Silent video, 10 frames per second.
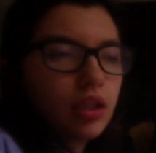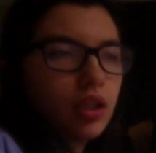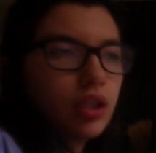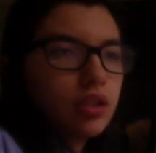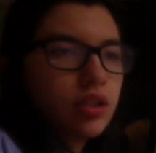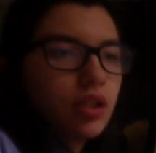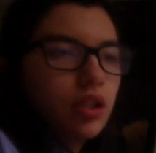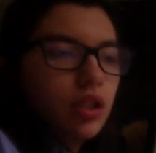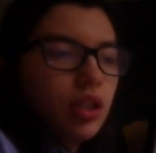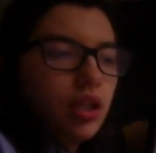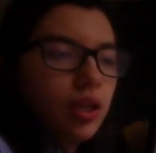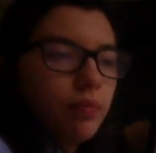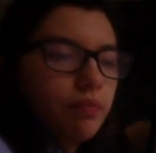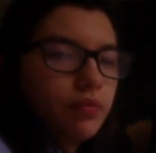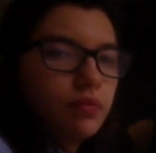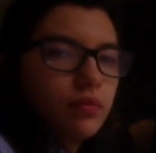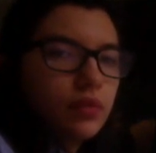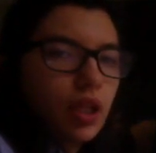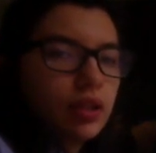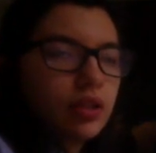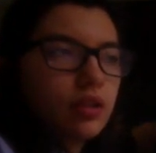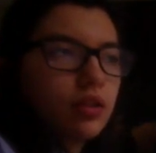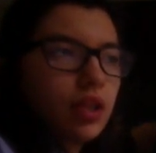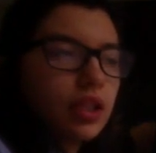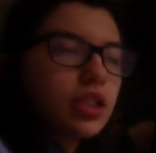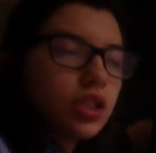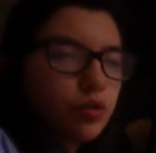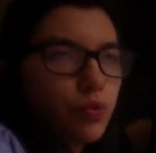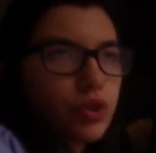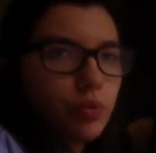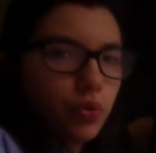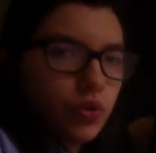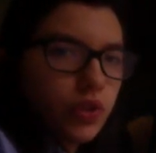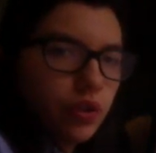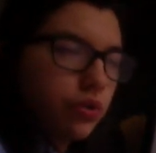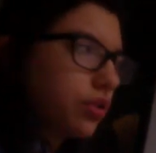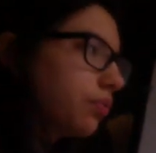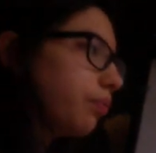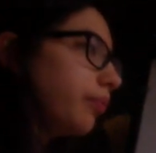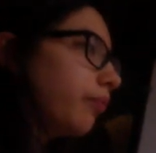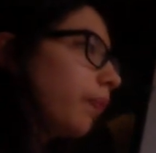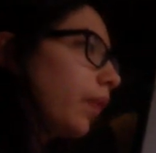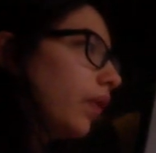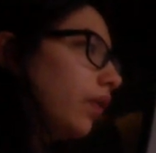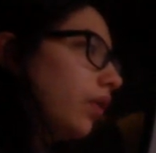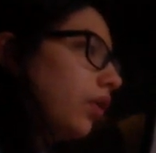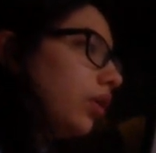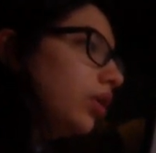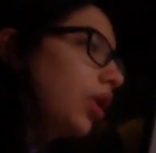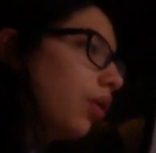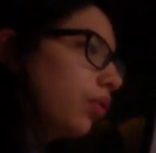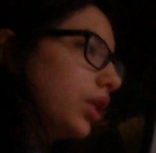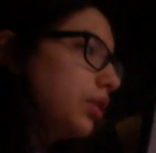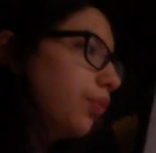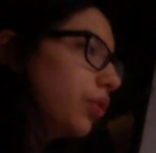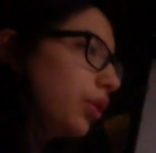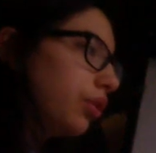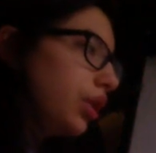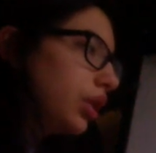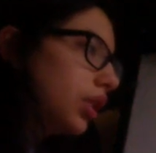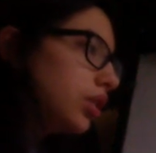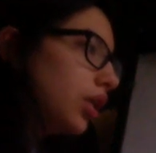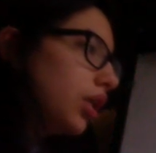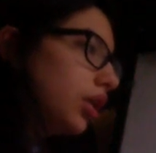is that is responsive to steroids. Now, Hashimoto's thyroiditis.